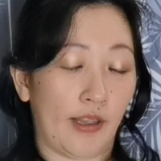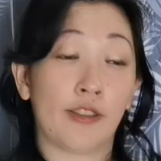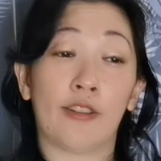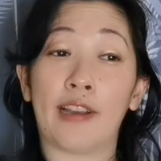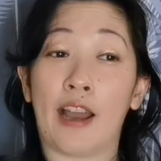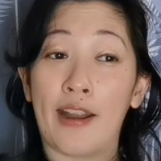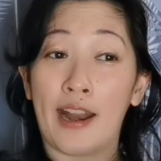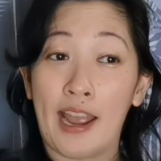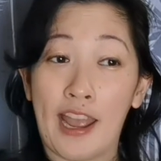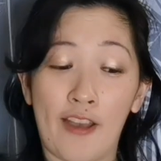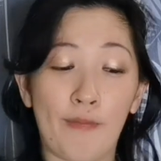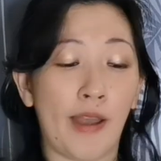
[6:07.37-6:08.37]
So now that I
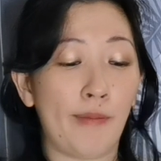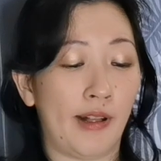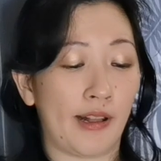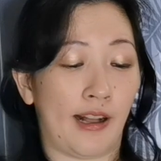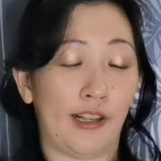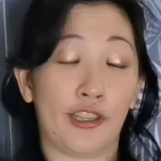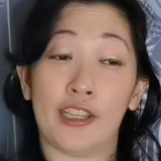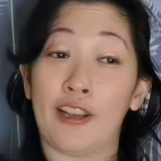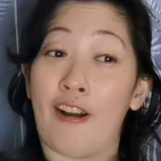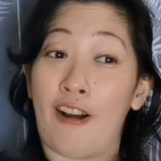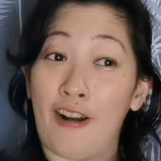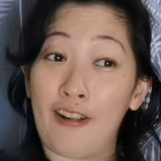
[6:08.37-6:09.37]
have my milk culture
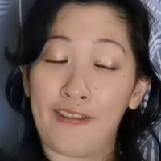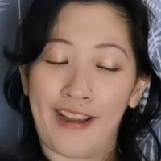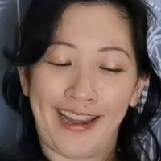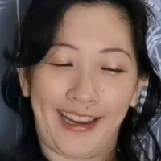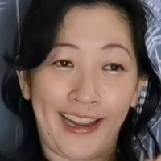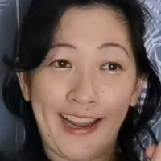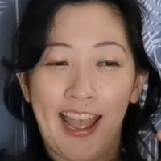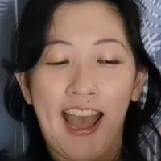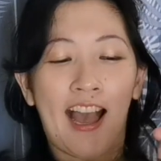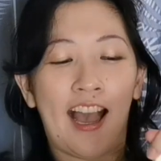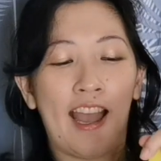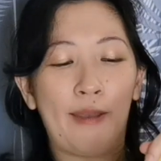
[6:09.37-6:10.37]
all ready,
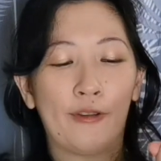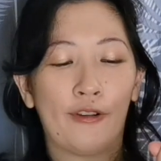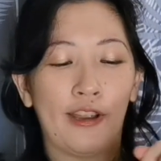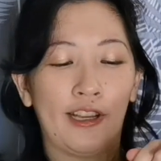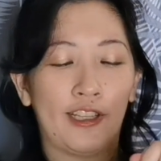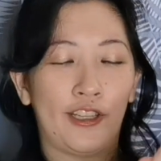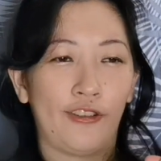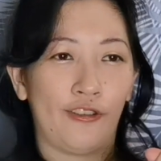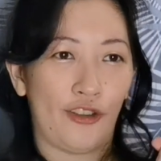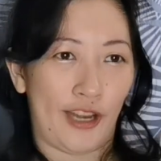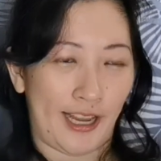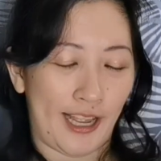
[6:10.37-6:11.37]
I'm going to
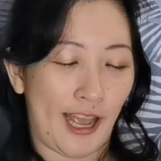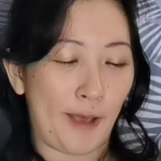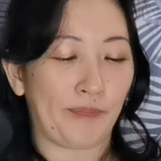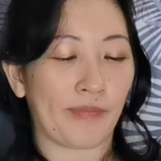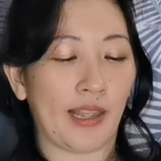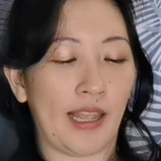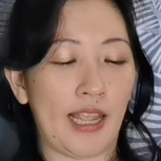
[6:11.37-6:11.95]
drink it up.